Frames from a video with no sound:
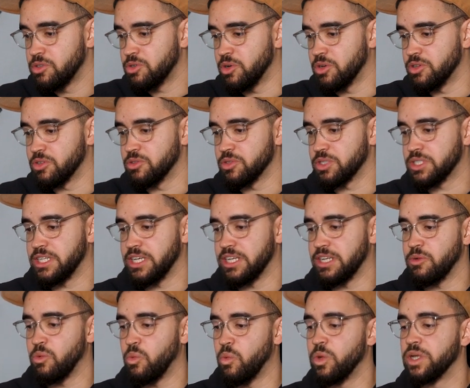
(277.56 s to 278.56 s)
to
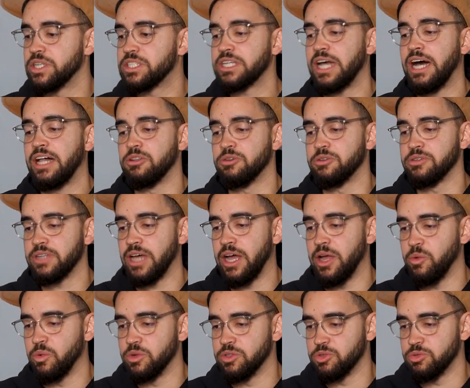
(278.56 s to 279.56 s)
understand which alert I
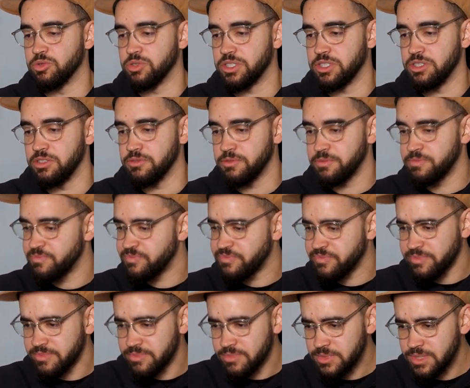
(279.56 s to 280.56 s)
want to receive.
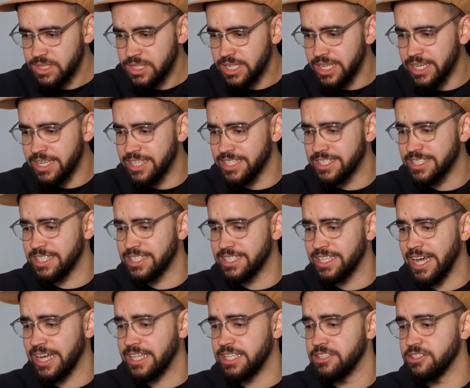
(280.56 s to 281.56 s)
It is
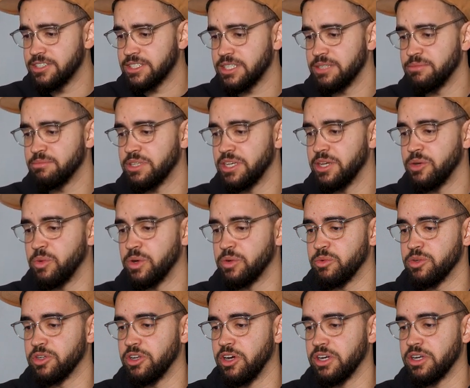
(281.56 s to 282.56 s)
exactly the same thing when
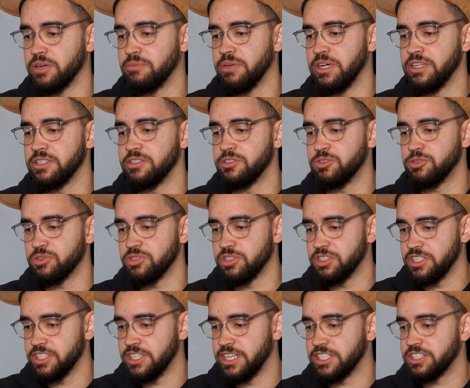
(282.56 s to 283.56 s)
we're talking about
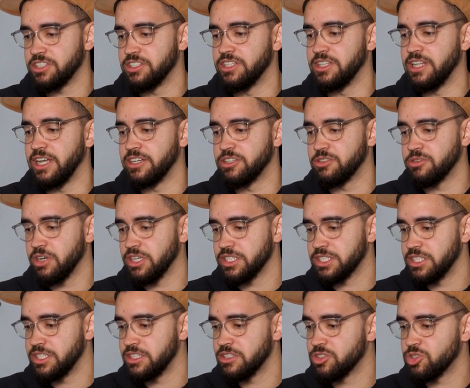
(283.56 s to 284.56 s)
intrusion detection and line
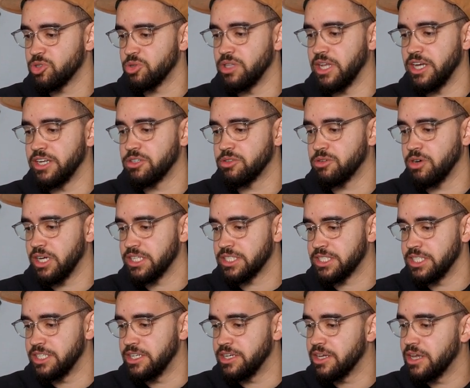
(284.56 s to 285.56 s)
crossing. So line
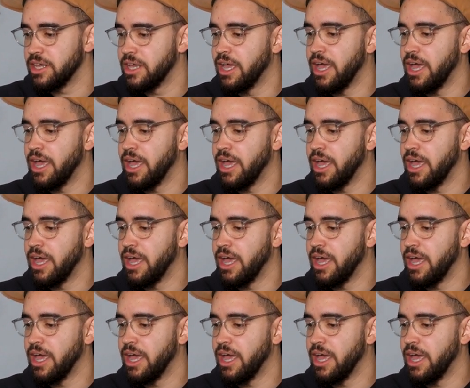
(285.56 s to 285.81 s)
crossing,